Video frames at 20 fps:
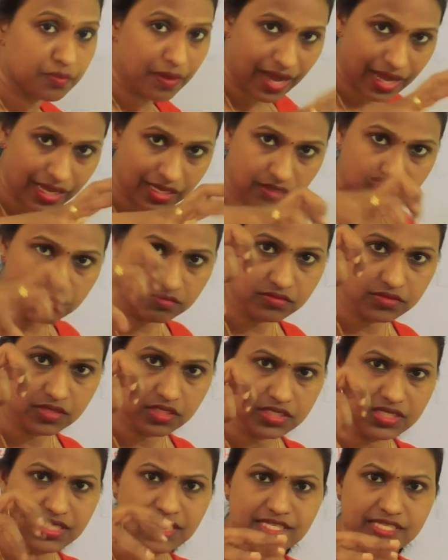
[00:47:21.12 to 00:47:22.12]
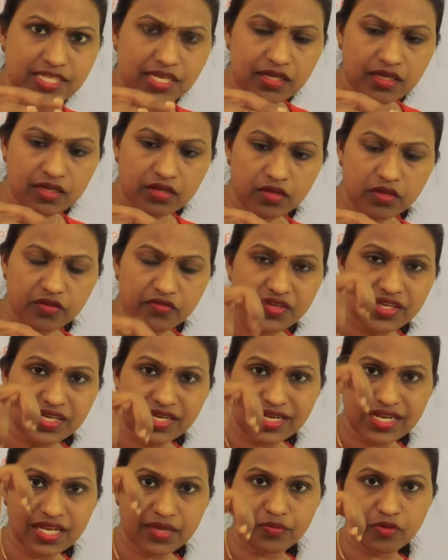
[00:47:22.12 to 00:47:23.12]
by these are
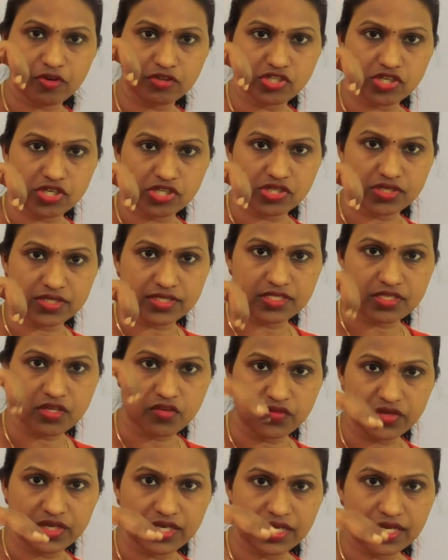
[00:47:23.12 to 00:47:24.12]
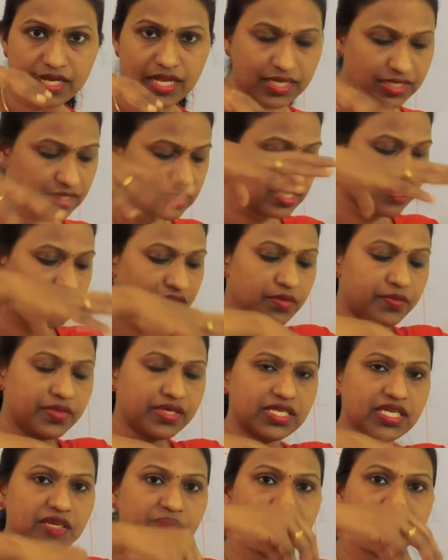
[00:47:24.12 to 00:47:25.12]
finger like projections finger like they will be
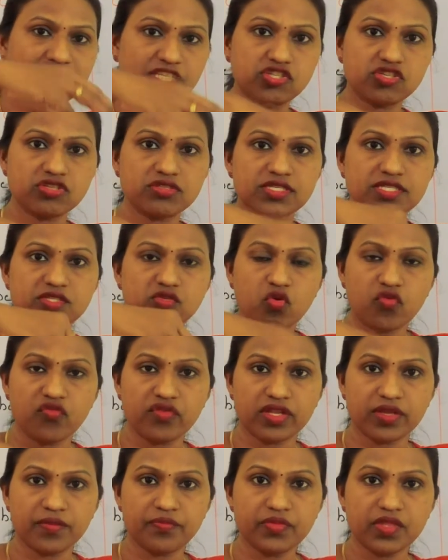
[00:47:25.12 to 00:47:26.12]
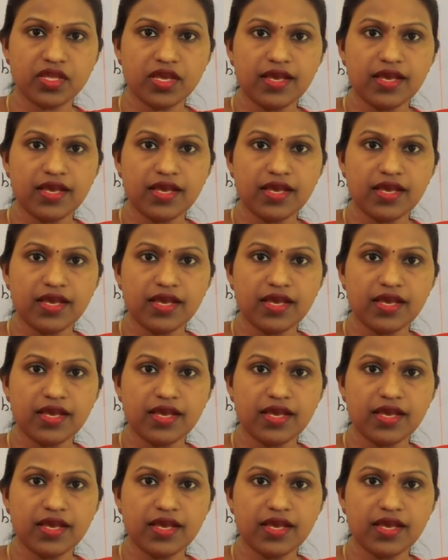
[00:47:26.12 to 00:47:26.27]
keep touching this ovary